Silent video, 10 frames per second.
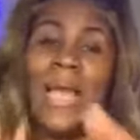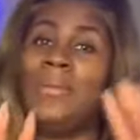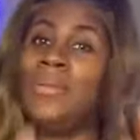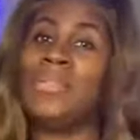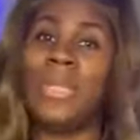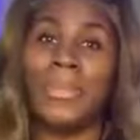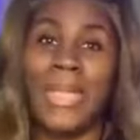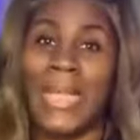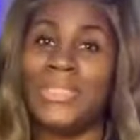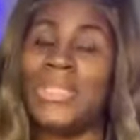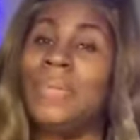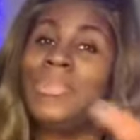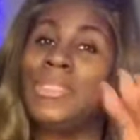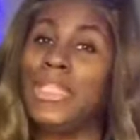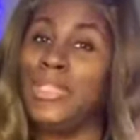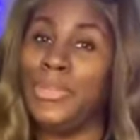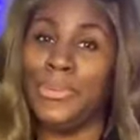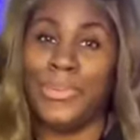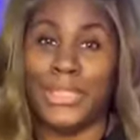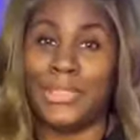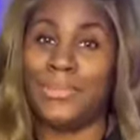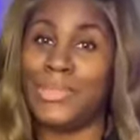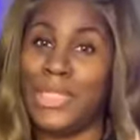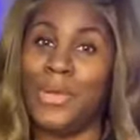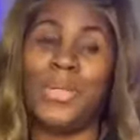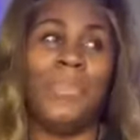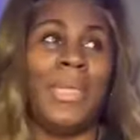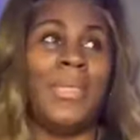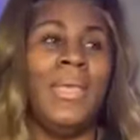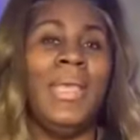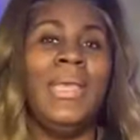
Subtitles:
I don't know the terminology. I'm just telling you what was told to me.